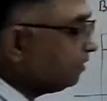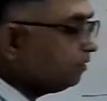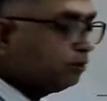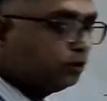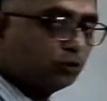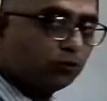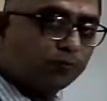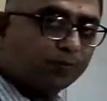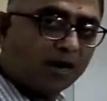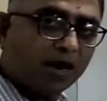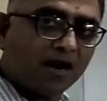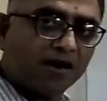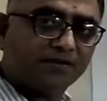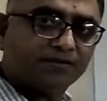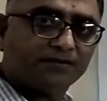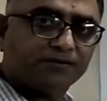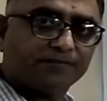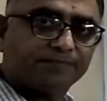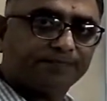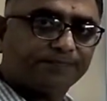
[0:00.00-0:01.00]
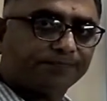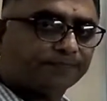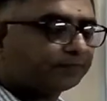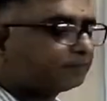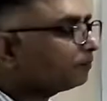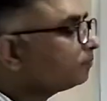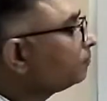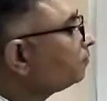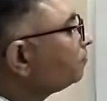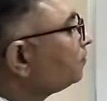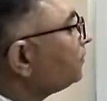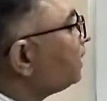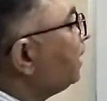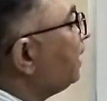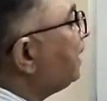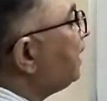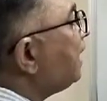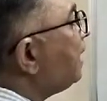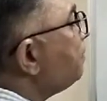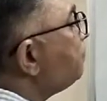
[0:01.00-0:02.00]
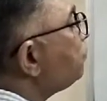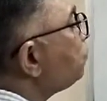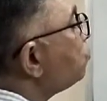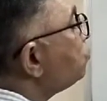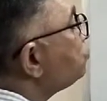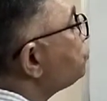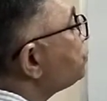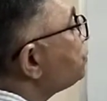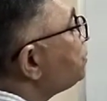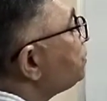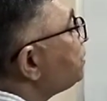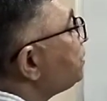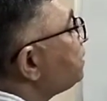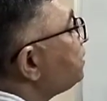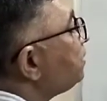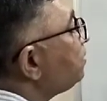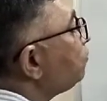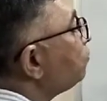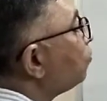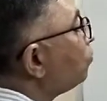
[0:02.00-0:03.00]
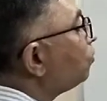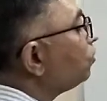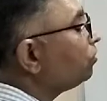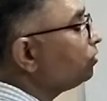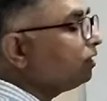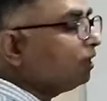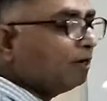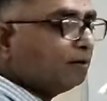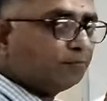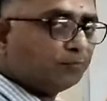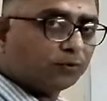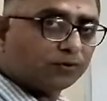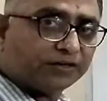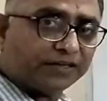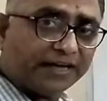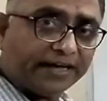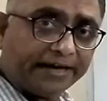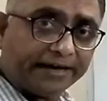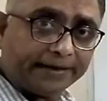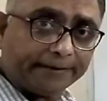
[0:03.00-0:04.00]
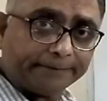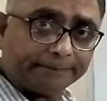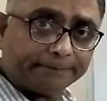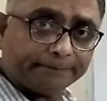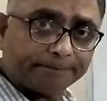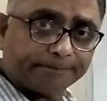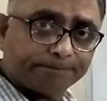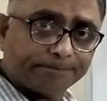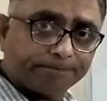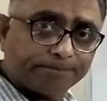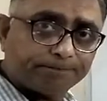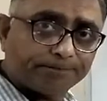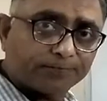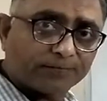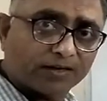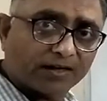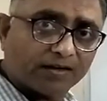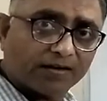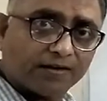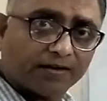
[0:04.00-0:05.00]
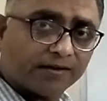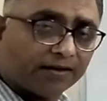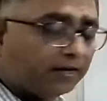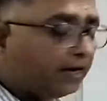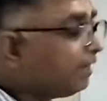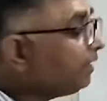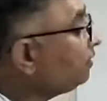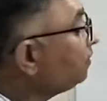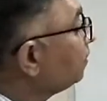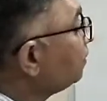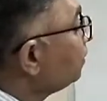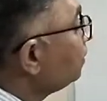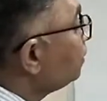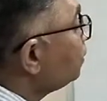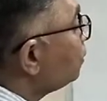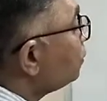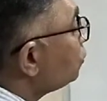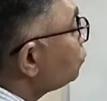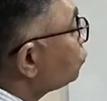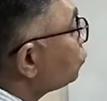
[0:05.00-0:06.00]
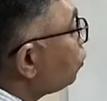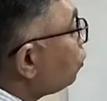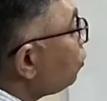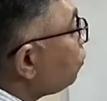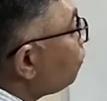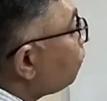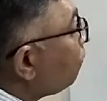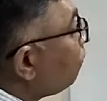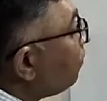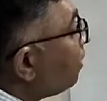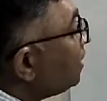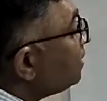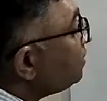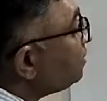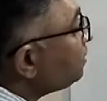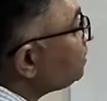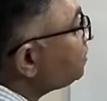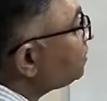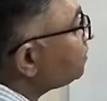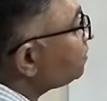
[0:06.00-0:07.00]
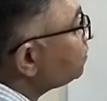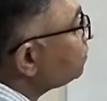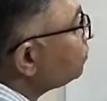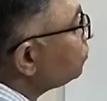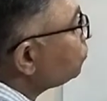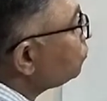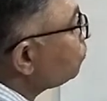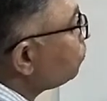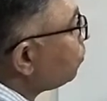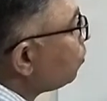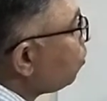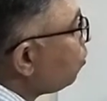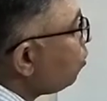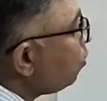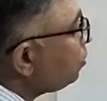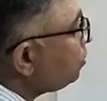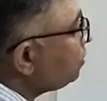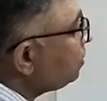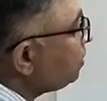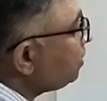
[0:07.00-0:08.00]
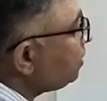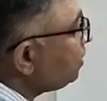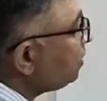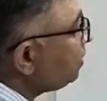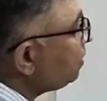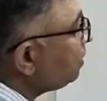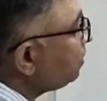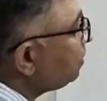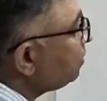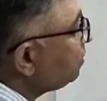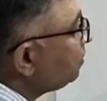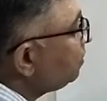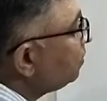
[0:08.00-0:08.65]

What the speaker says: in 2 parts and I am concentrating on input A, right? So once both the